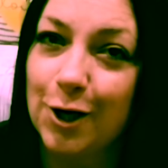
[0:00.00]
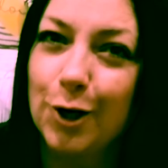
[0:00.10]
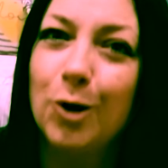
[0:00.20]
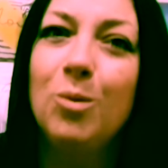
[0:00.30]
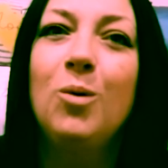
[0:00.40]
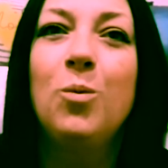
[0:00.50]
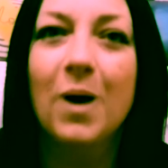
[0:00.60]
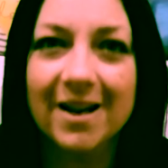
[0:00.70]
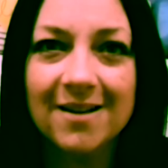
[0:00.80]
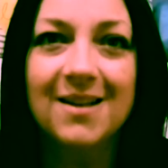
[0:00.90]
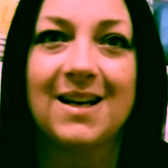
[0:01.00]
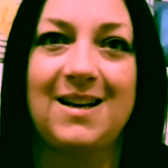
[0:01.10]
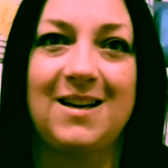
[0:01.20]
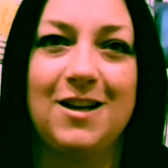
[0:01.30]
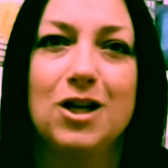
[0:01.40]
who will one
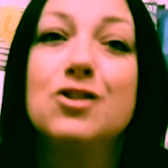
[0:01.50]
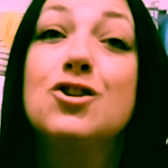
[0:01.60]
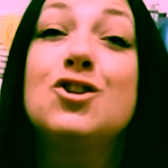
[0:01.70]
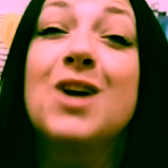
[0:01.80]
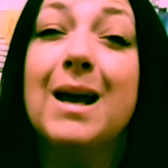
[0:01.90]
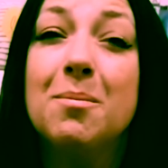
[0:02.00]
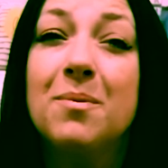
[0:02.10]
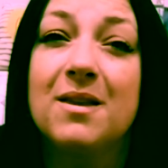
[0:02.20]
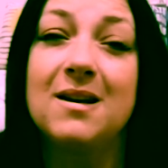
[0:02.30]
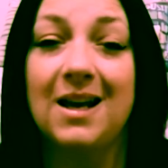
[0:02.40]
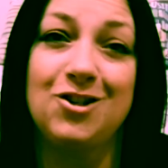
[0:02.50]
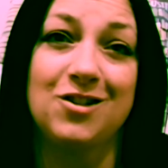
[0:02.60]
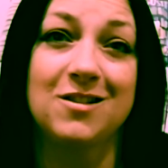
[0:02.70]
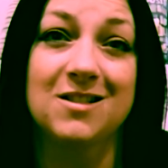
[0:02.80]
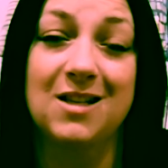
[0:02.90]
day shape the
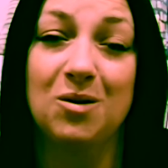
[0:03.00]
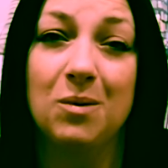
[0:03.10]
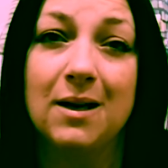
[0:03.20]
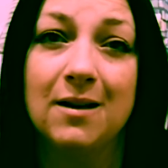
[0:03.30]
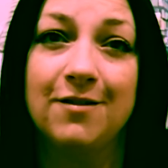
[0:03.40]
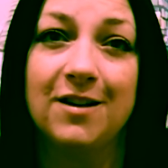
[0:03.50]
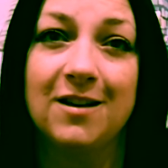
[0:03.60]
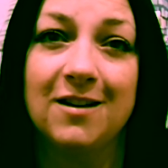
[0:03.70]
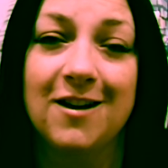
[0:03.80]
nations that we live in,